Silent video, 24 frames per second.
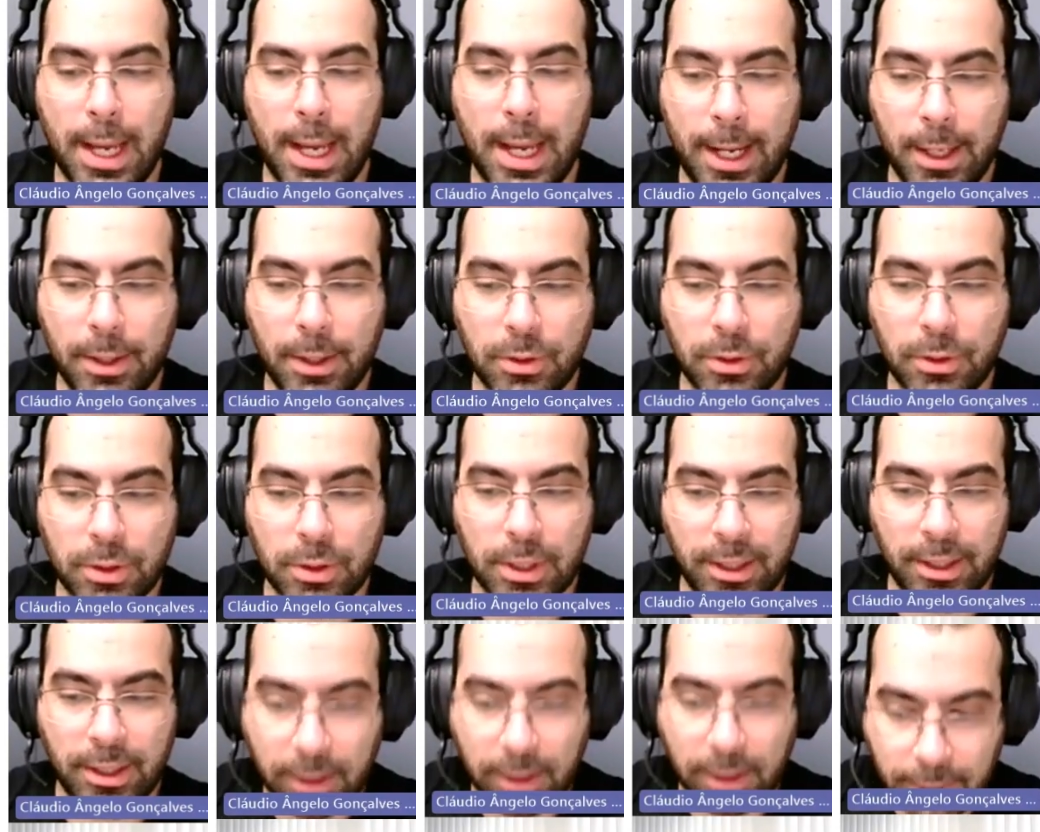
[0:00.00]
and
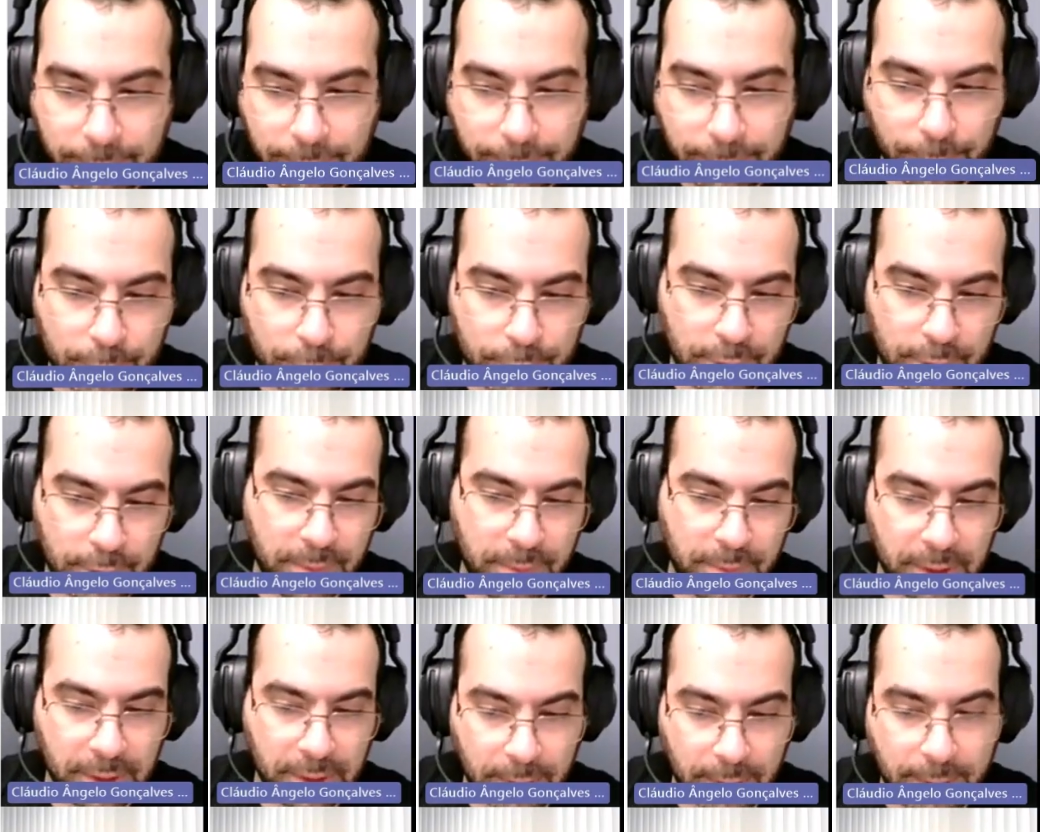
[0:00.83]
an
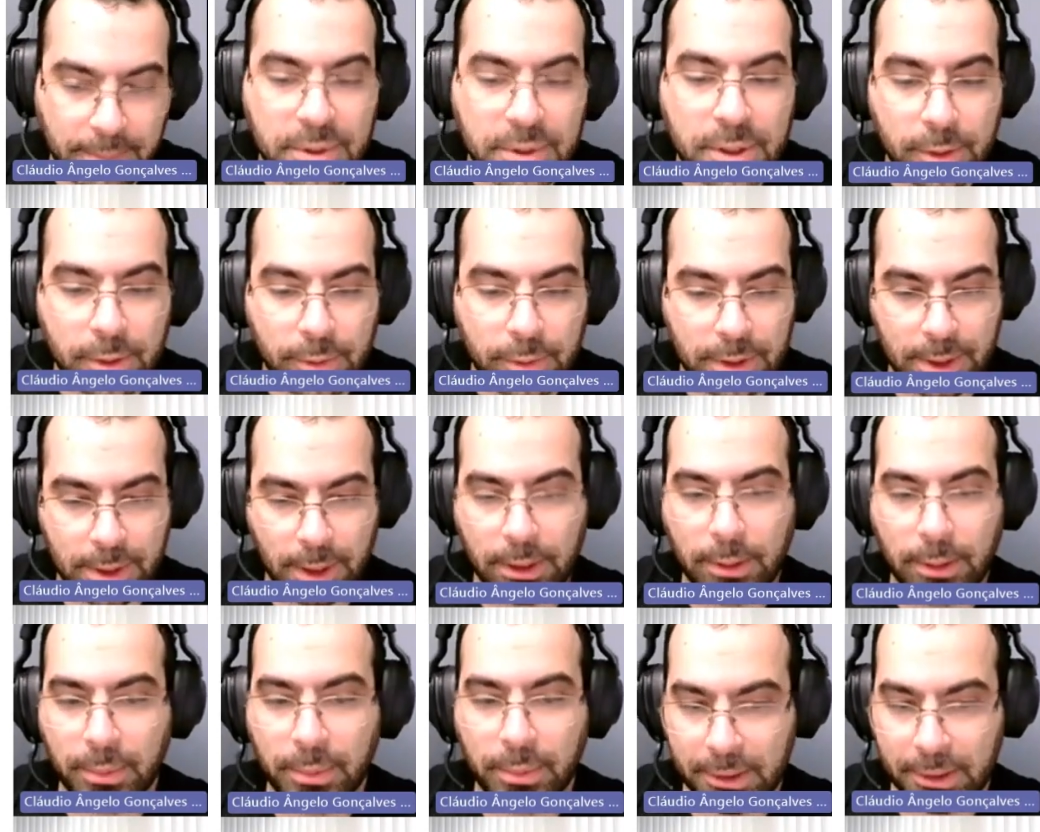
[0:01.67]
InfluxDB, a time series
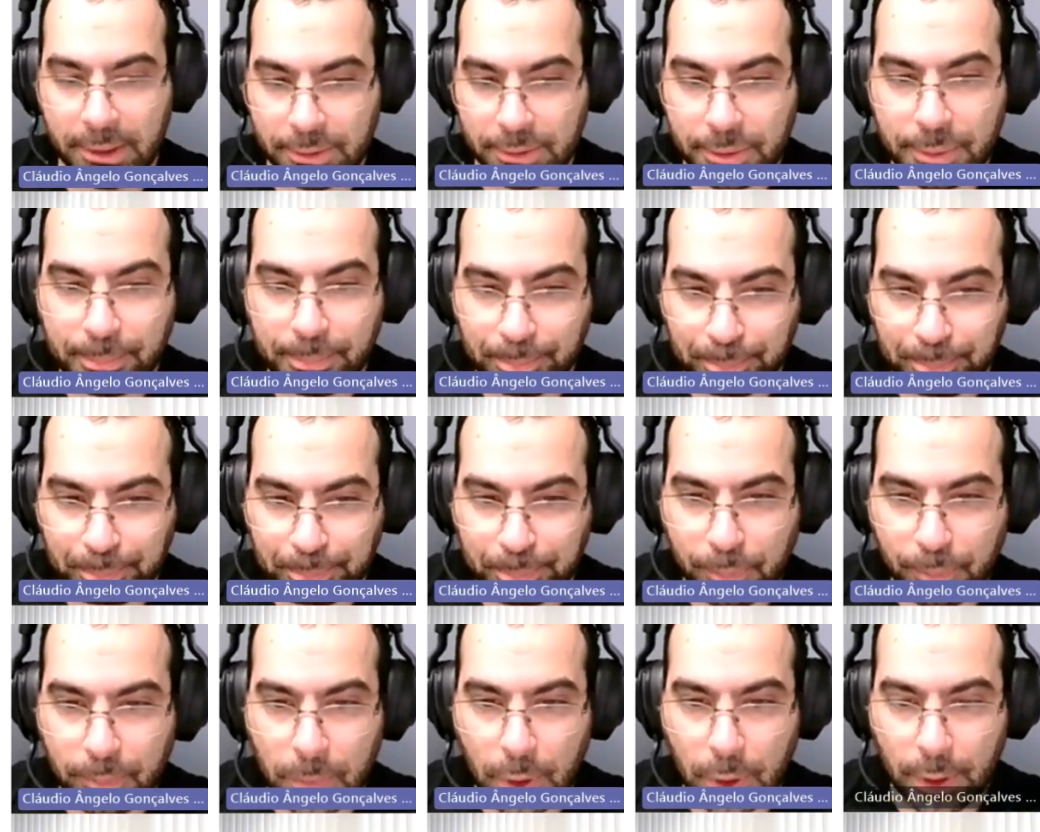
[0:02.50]
database.
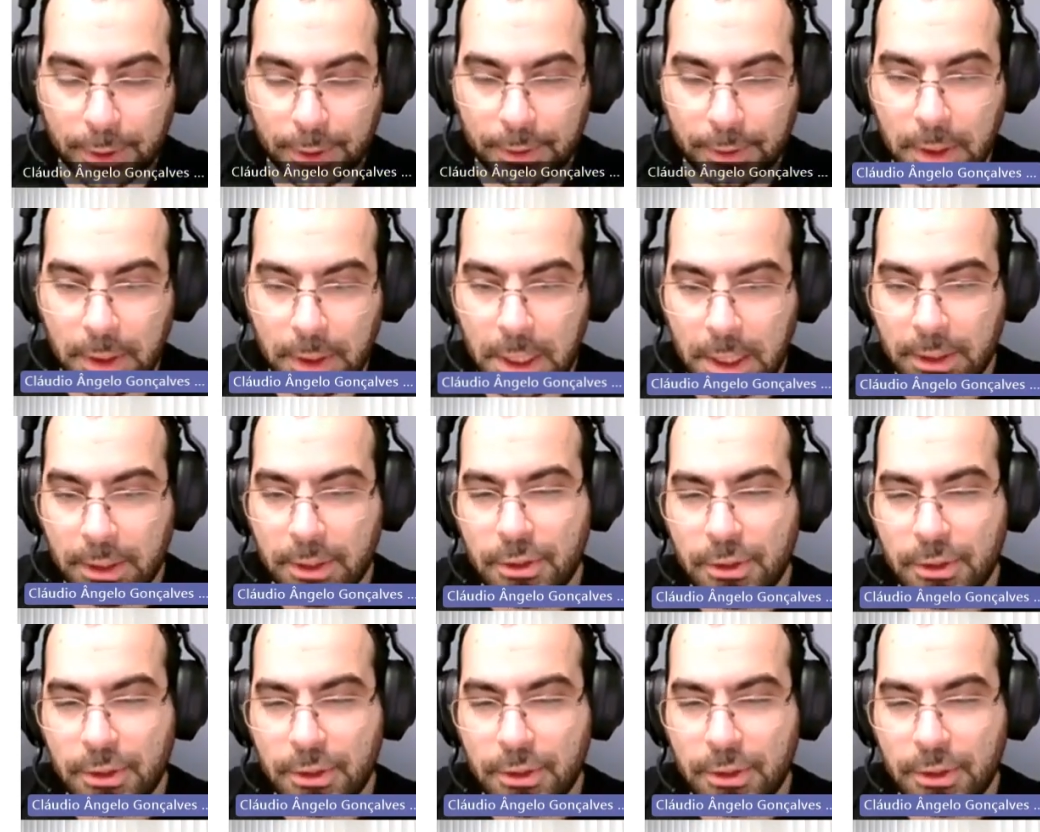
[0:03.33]
Right.